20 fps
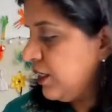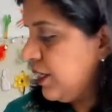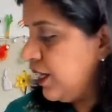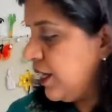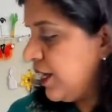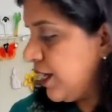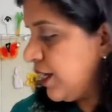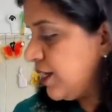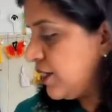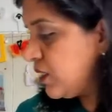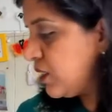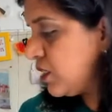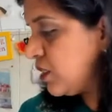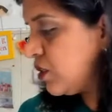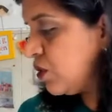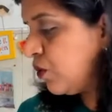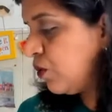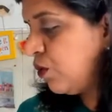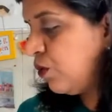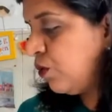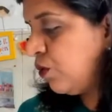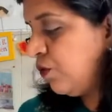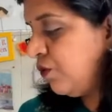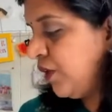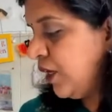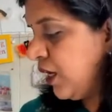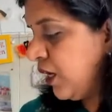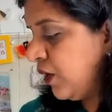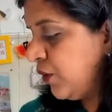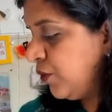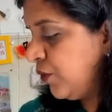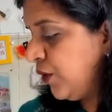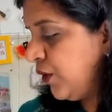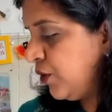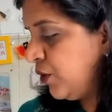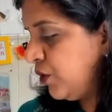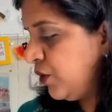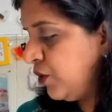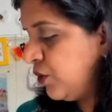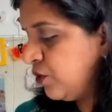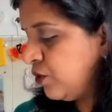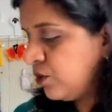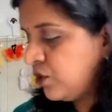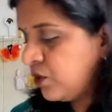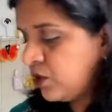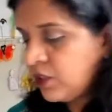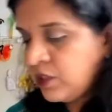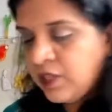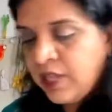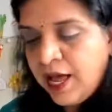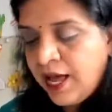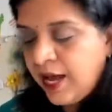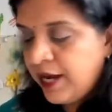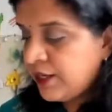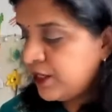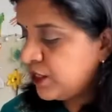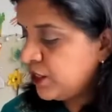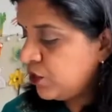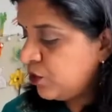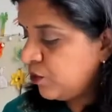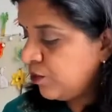Yes, so we are going to use that